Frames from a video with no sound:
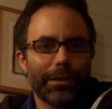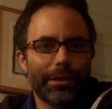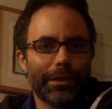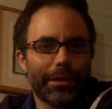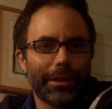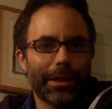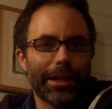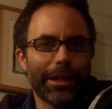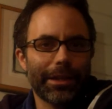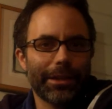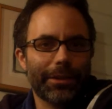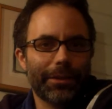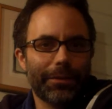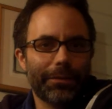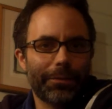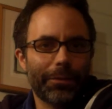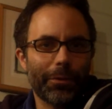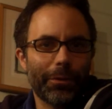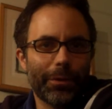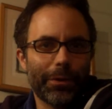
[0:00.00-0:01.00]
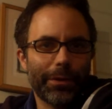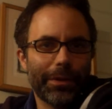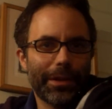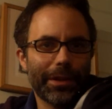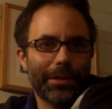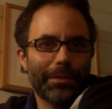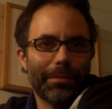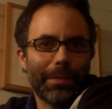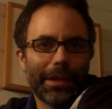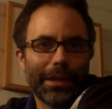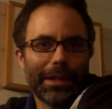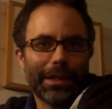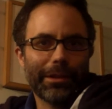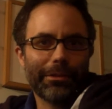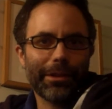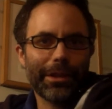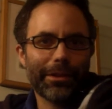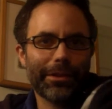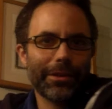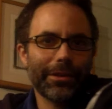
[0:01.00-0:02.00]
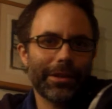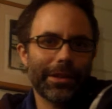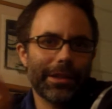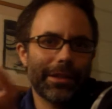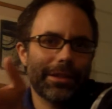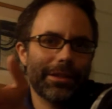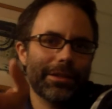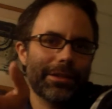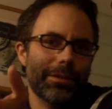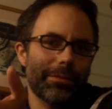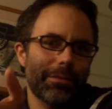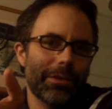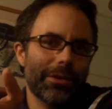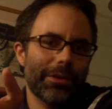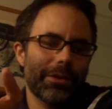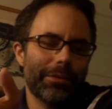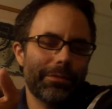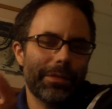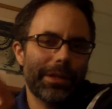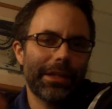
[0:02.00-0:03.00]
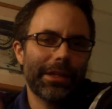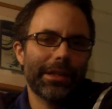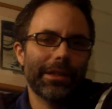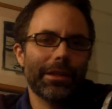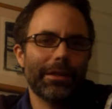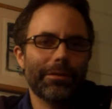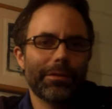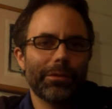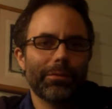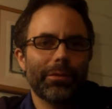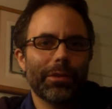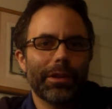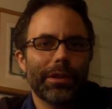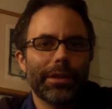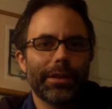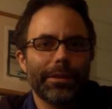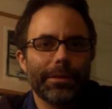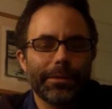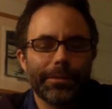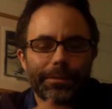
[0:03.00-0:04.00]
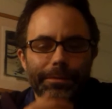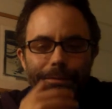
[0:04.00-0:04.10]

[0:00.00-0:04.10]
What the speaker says: sites for this meaning rather than some other meaning of a word.